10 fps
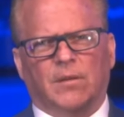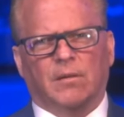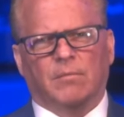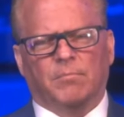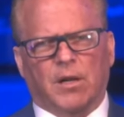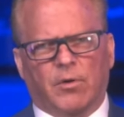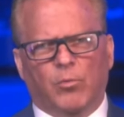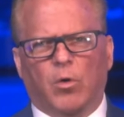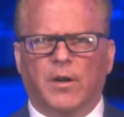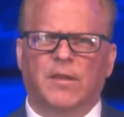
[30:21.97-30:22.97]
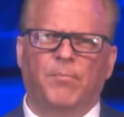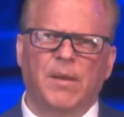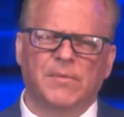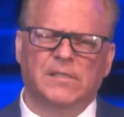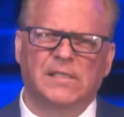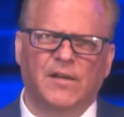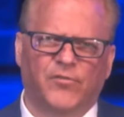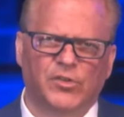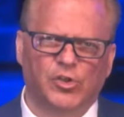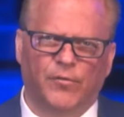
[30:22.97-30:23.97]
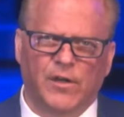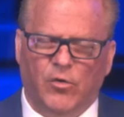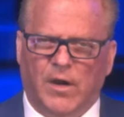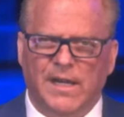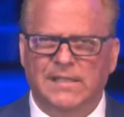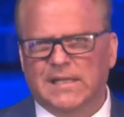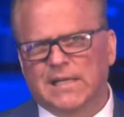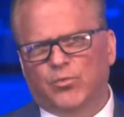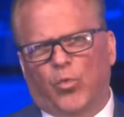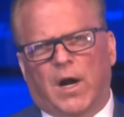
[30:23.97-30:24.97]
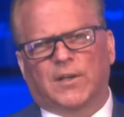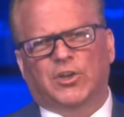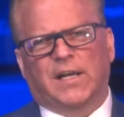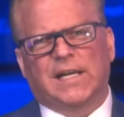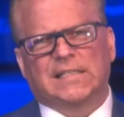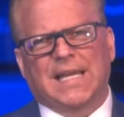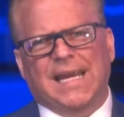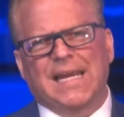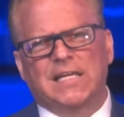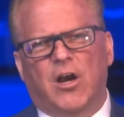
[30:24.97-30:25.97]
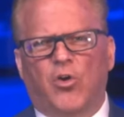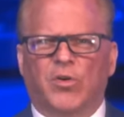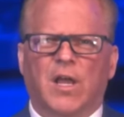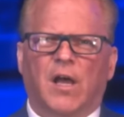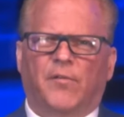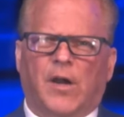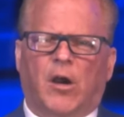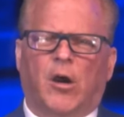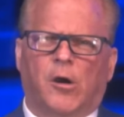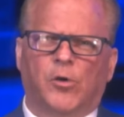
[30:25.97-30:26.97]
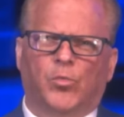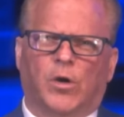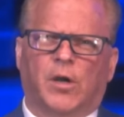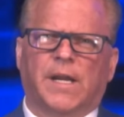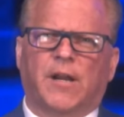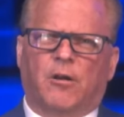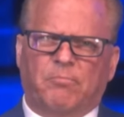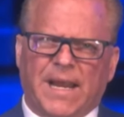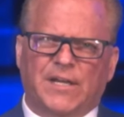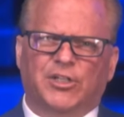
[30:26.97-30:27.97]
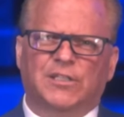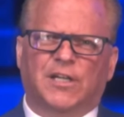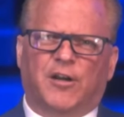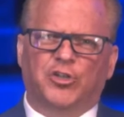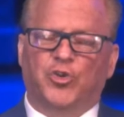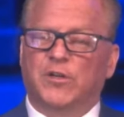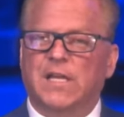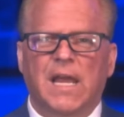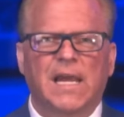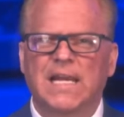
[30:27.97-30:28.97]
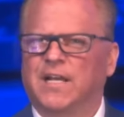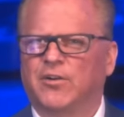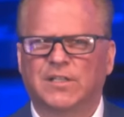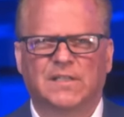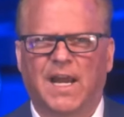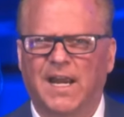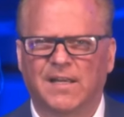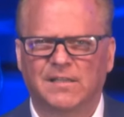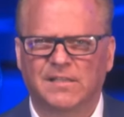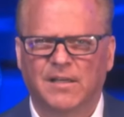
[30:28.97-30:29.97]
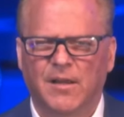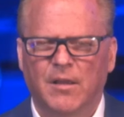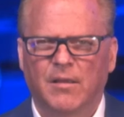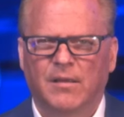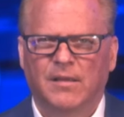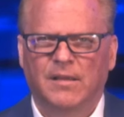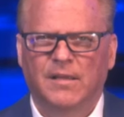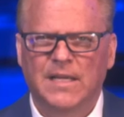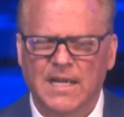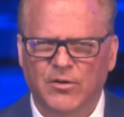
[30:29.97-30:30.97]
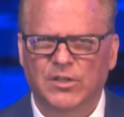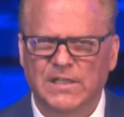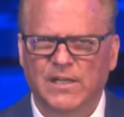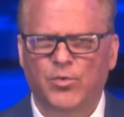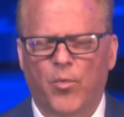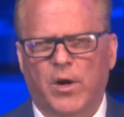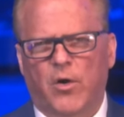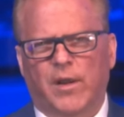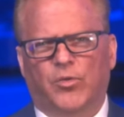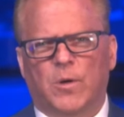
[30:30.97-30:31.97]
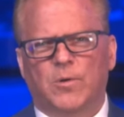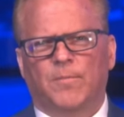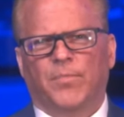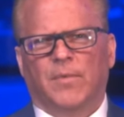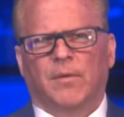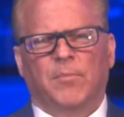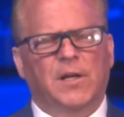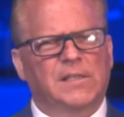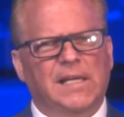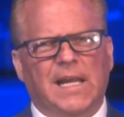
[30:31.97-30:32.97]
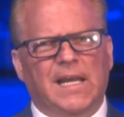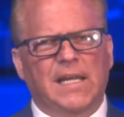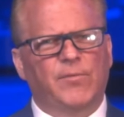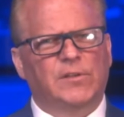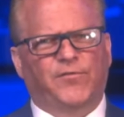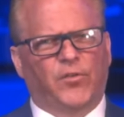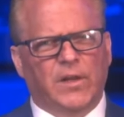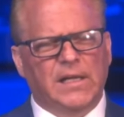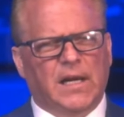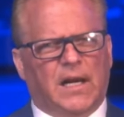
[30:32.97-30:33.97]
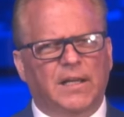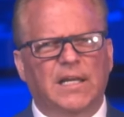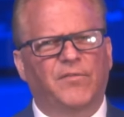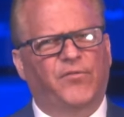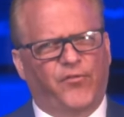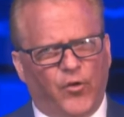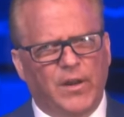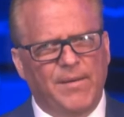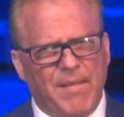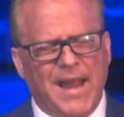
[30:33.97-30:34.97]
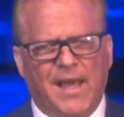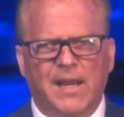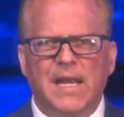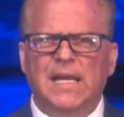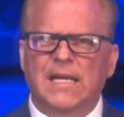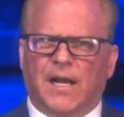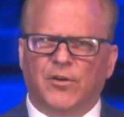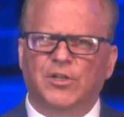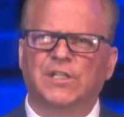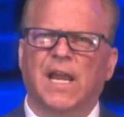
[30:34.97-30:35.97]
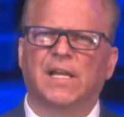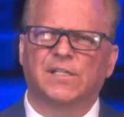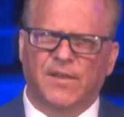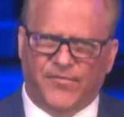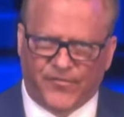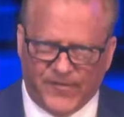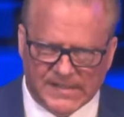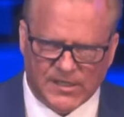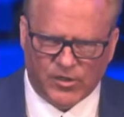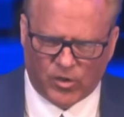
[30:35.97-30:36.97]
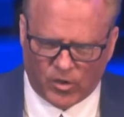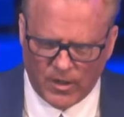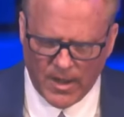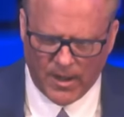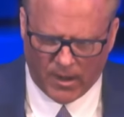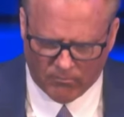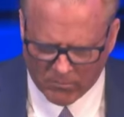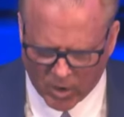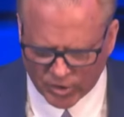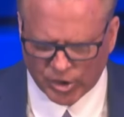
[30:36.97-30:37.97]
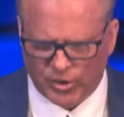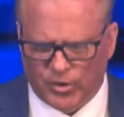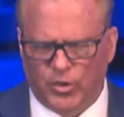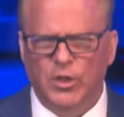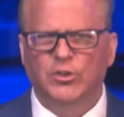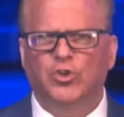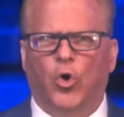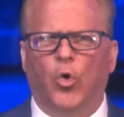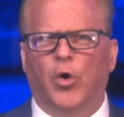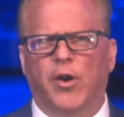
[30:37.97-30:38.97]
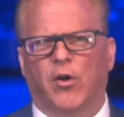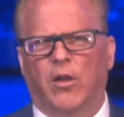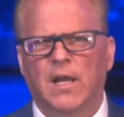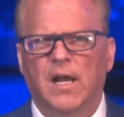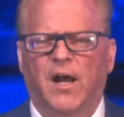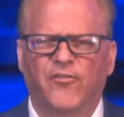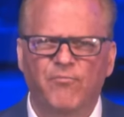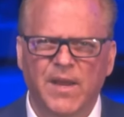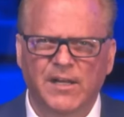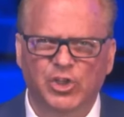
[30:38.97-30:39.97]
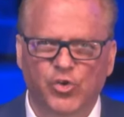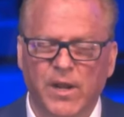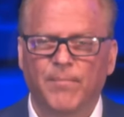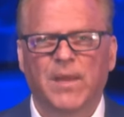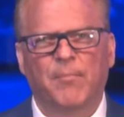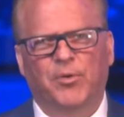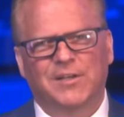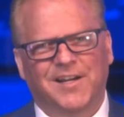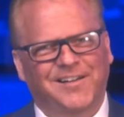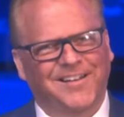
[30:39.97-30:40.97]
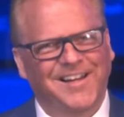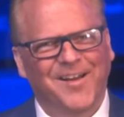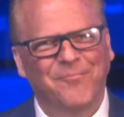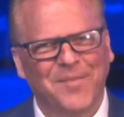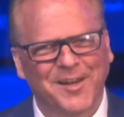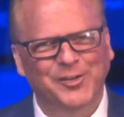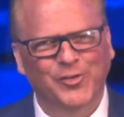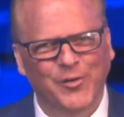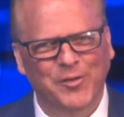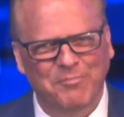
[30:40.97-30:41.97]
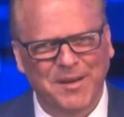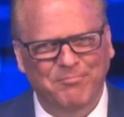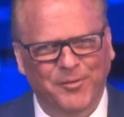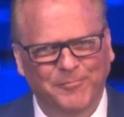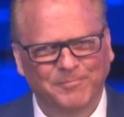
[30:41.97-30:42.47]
but a reward at the Bema seat for serving Christ. He's watching and he's taking note of our hard work and our patience and our endurance. He understands. He understands what we're going through because, again, he was fully God, yet fully man. He understands the physical, emotional toil of ministry, and particularly ministry with people.